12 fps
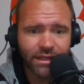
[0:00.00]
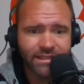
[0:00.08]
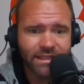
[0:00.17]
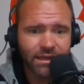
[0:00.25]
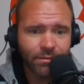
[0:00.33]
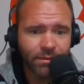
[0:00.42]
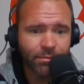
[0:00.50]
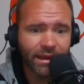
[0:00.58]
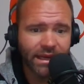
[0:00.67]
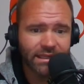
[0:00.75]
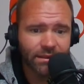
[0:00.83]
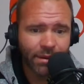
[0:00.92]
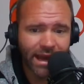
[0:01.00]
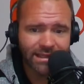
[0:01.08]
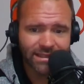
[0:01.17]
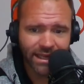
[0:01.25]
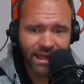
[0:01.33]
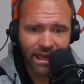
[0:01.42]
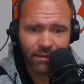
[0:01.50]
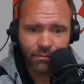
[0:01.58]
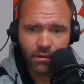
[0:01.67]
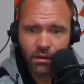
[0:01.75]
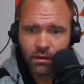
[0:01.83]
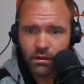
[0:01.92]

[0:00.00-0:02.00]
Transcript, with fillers: He's going to be big in the passing game.